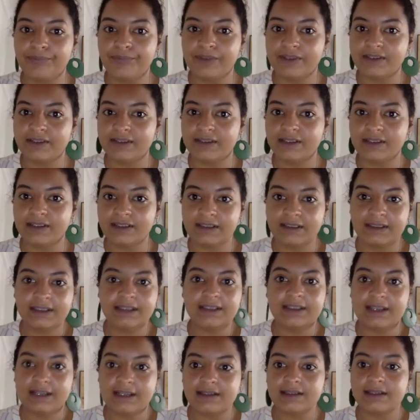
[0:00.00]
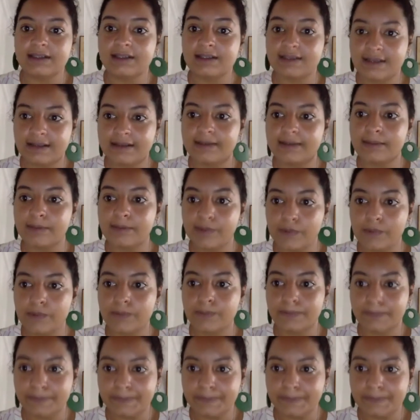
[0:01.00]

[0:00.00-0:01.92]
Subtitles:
facility that is accessible.